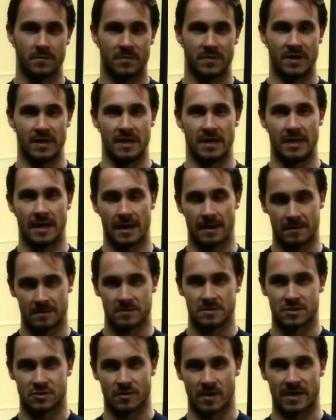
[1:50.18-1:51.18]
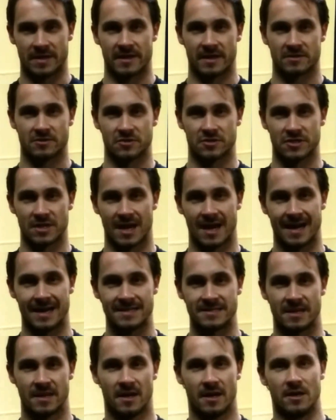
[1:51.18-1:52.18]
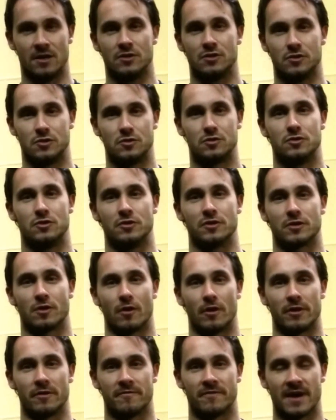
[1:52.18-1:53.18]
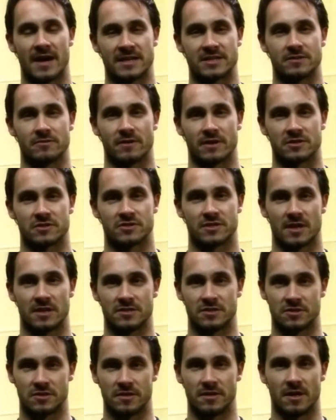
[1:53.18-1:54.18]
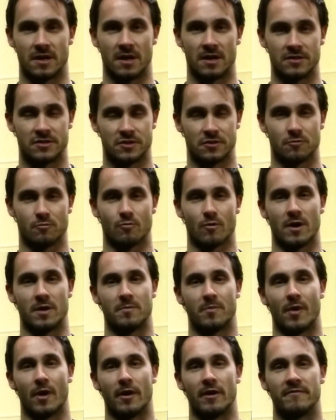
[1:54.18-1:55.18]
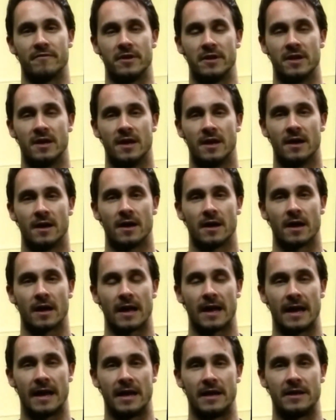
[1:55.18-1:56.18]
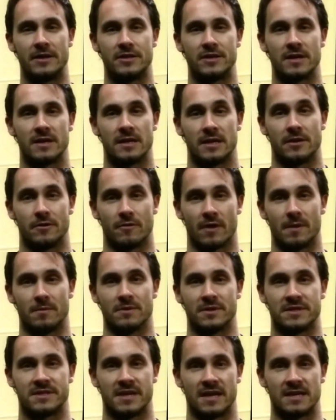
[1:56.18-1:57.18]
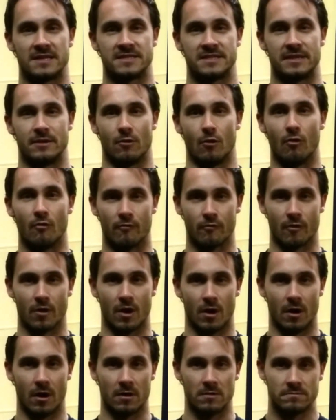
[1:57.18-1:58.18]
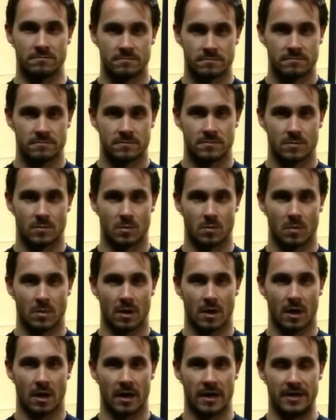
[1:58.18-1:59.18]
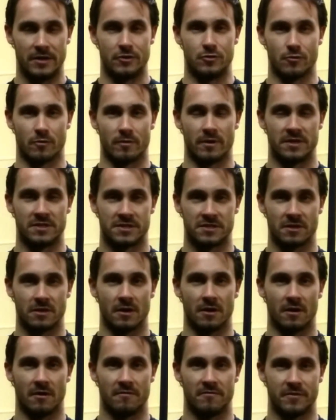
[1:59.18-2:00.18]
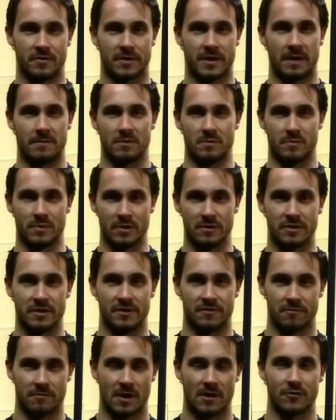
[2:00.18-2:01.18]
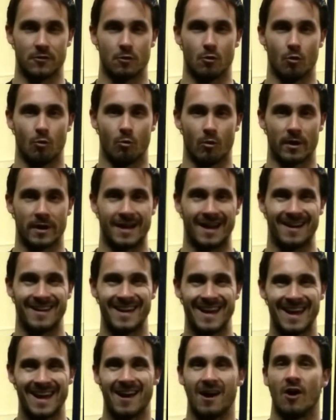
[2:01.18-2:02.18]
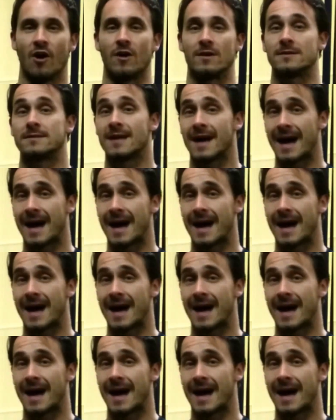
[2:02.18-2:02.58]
the strength exercise to the cardiovascular exercise and to the run part of it. And you're able to test the overall endurance of your capability throughout the whole workout. On